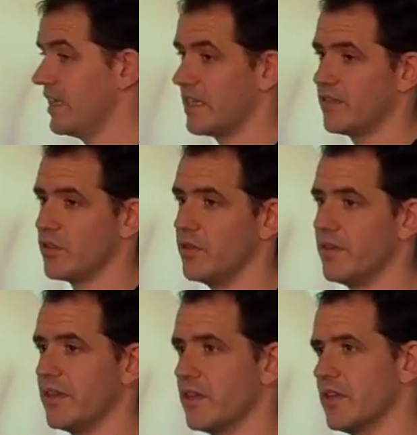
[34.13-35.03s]
and it gives you a
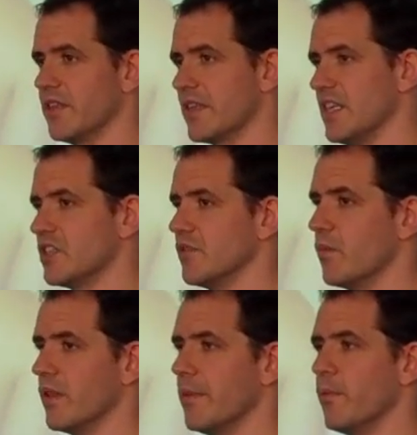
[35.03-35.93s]
very good indication
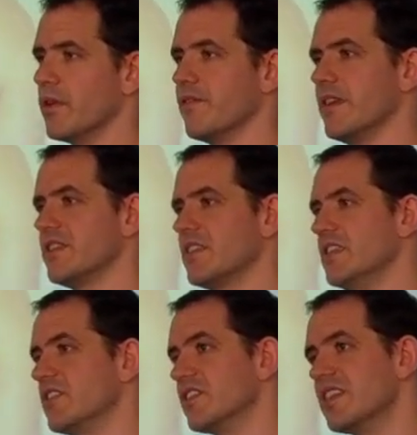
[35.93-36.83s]
of what their body fat
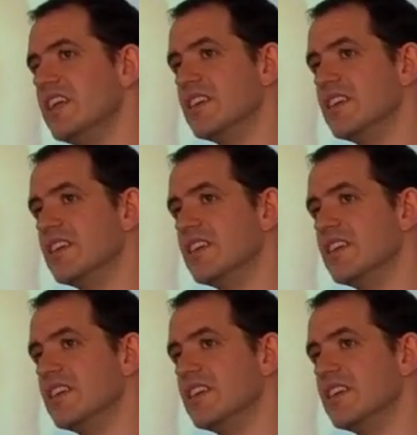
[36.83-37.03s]
status